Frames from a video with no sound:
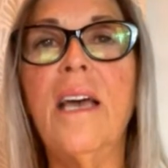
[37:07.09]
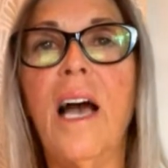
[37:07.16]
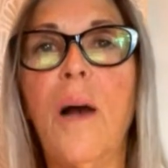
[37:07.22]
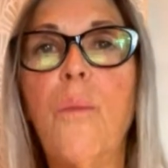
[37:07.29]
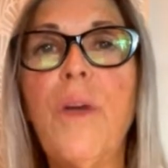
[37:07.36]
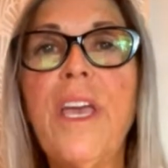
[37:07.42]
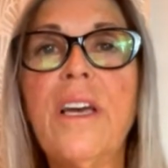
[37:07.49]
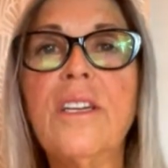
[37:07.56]

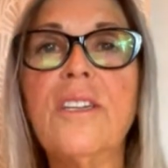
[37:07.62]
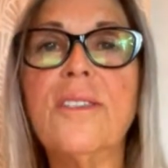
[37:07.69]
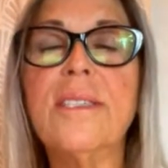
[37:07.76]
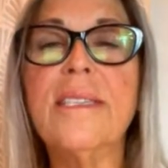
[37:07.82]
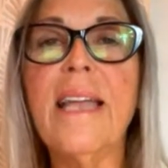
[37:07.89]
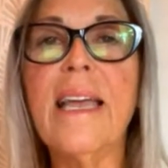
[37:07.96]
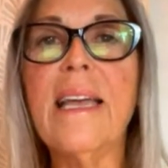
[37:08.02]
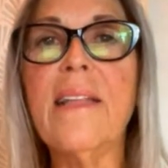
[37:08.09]
and we
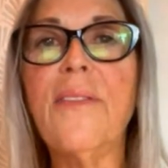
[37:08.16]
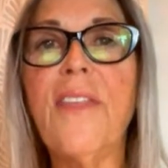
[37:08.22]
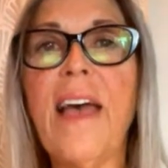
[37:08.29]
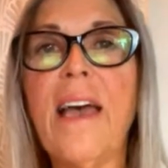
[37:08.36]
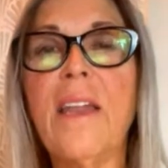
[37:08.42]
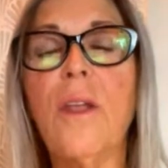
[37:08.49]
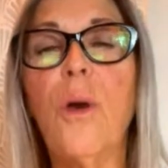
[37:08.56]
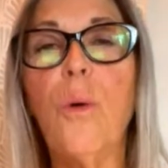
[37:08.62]
understand
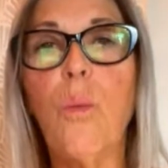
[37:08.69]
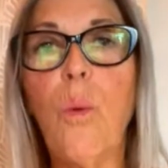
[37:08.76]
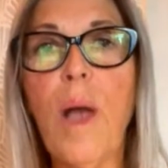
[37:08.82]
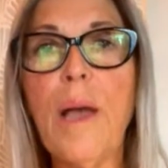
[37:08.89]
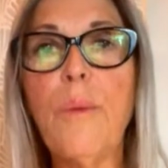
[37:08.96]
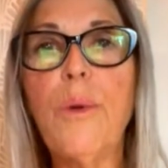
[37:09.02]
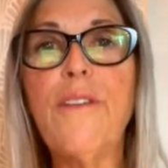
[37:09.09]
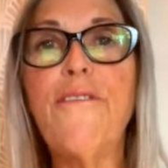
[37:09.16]
that
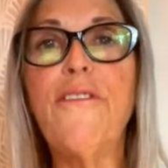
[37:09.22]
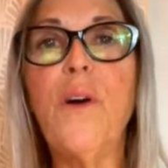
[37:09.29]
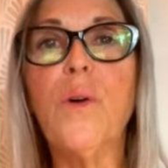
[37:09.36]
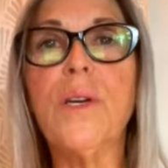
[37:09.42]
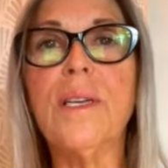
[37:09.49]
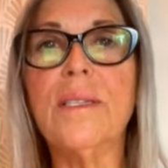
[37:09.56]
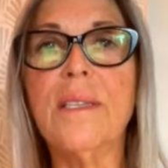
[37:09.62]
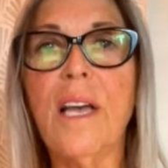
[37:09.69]
where we
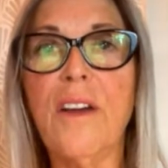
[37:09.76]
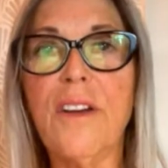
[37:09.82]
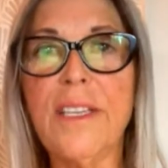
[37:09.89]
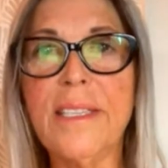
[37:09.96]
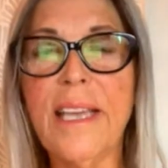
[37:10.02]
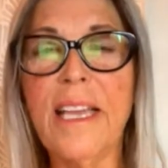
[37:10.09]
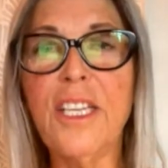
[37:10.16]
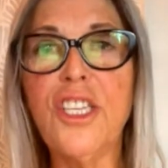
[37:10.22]
focus our
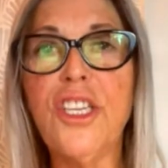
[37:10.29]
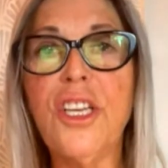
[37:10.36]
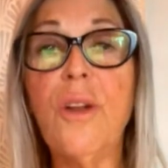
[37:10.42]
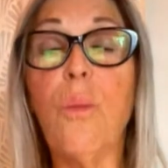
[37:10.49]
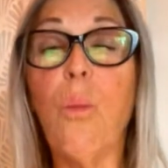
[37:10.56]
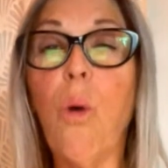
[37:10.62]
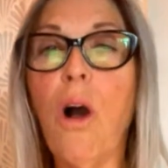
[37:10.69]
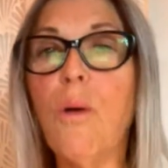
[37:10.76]
attention
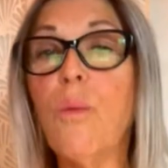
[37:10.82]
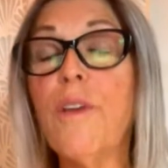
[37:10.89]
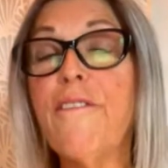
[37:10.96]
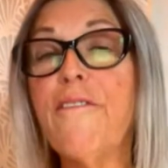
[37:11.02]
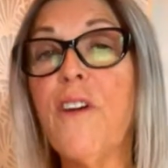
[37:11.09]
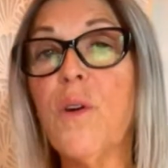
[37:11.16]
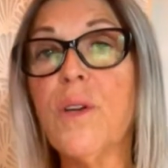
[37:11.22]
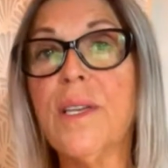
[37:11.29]
and what we
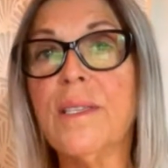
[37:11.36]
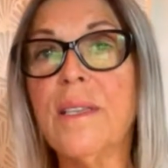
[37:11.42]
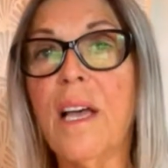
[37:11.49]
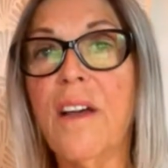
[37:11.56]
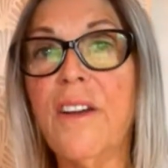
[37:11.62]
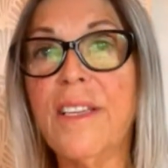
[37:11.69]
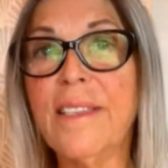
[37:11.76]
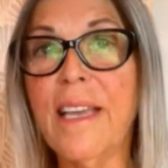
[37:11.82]
focus
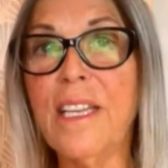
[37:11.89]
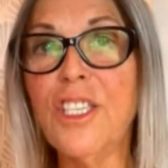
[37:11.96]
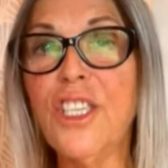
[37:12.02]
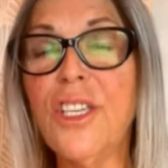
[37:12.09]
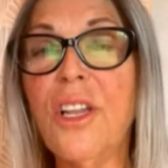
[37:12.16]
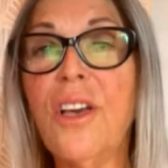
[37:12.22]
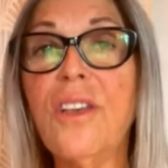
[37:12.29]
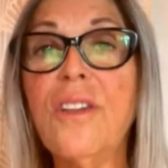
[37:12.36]
our
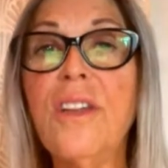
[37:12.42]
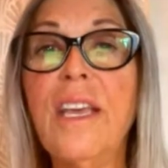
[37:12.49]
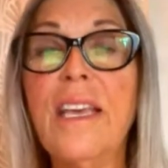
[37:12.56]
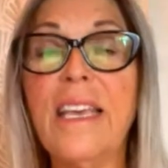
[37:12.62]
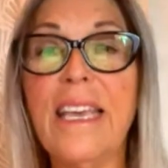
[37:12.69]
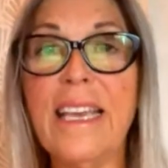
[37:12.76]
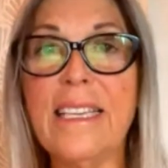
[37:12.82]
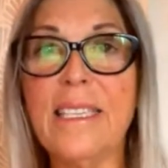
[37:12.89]
attention on
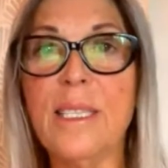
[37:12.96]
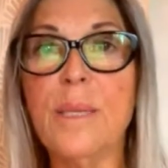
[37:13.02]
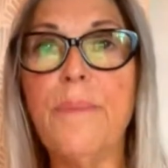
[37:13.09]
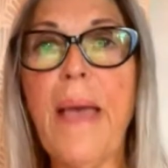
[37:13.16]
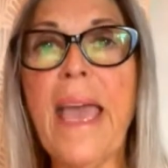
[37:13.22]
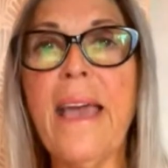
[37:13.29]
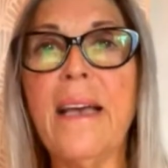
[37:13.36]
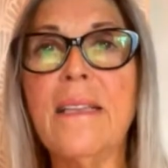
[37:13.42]

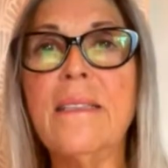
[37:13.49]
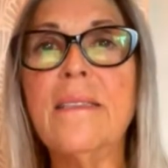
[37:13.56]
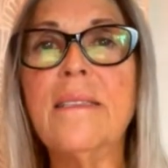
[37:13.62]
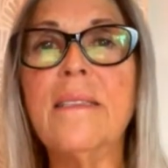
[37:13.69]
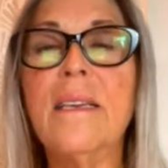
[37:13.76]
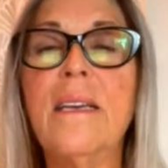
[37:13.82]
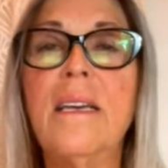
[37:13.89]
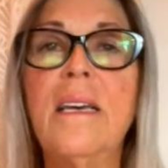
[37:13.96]
expands.